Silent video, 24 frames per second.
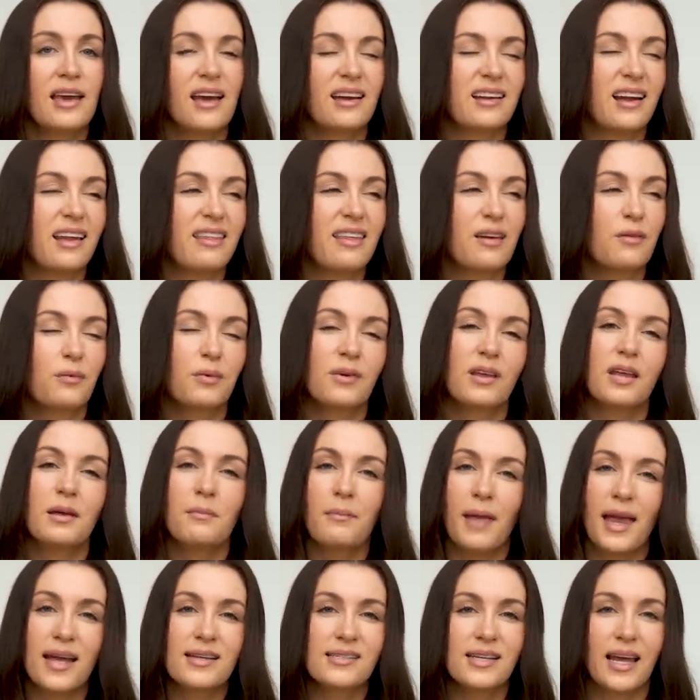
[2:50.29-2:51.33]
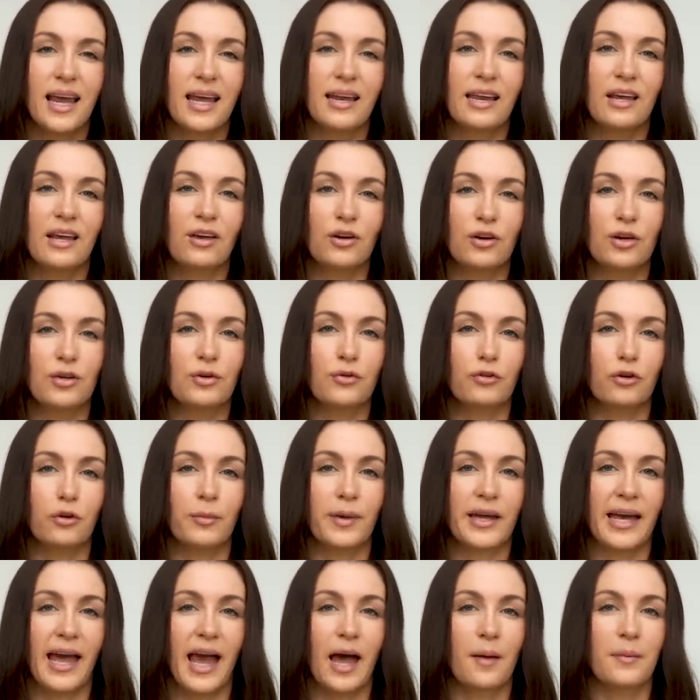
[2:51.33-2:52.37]
and I think really maintaining good
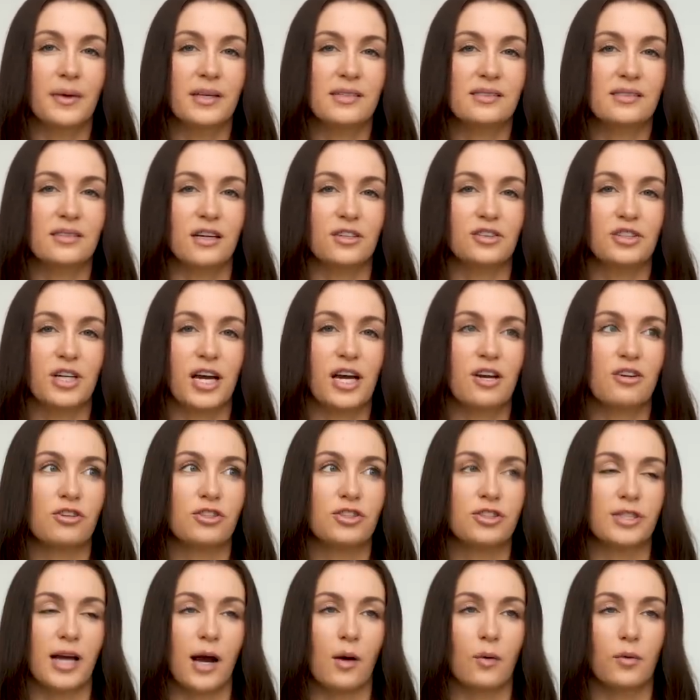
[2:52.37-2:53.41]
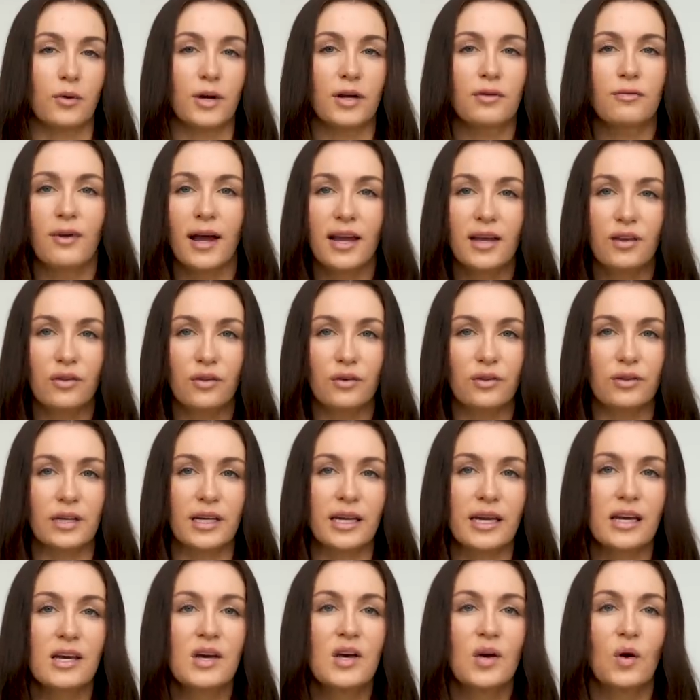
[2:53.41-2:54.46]
grooming habits such as showering
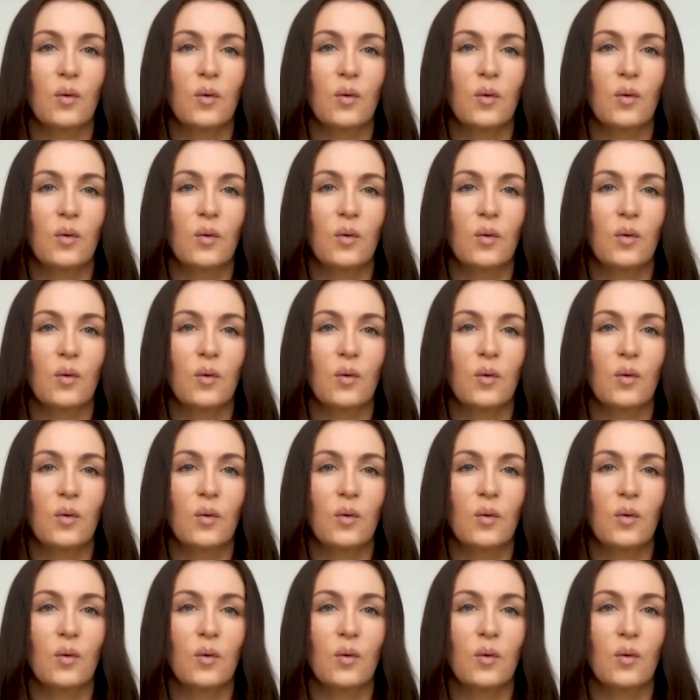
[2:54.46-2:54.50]
regularly,